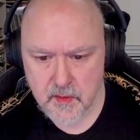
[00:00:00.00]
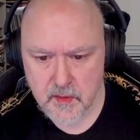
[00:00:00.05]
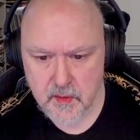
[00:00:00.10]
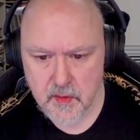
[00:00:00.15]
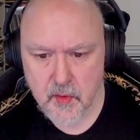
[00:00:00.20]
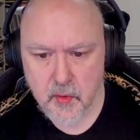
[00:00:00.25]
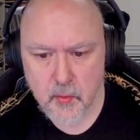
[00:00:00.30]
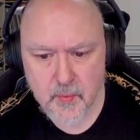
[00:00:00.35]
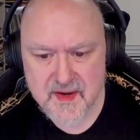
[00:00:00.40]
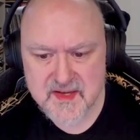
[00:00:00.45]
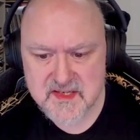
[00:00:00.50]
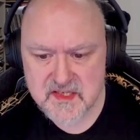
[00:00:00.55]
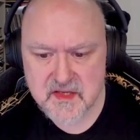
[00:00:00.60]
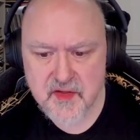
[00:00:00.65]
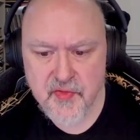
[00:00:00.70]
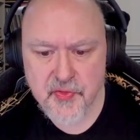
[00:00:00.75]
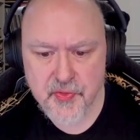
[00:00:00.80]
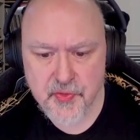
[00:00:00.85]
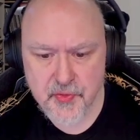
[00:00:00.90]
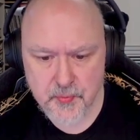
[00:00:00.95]
Well, where's
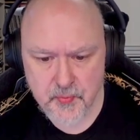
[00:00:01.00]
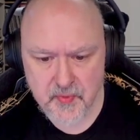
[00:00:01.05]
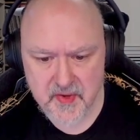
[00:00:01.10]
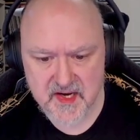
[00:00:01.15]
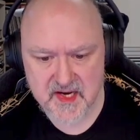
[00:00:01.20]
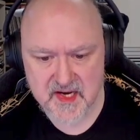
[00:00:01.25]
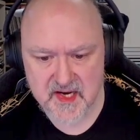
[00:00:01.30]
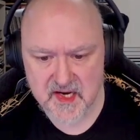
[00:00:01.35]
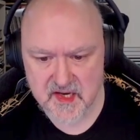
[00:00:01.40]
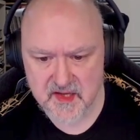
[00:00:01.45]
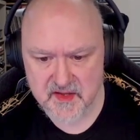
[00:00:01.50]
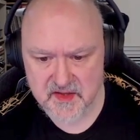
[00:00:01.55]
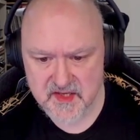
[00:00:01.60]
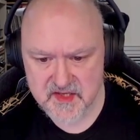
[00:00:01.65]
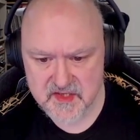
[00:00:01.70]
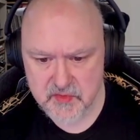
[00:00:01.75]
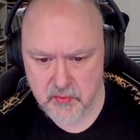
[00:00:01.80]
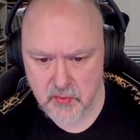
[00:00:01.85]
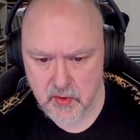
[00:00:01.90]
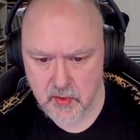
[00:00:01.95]
the 3 in
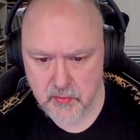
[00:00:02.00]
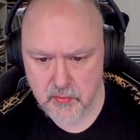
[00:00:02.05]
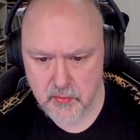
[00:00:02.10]
this row?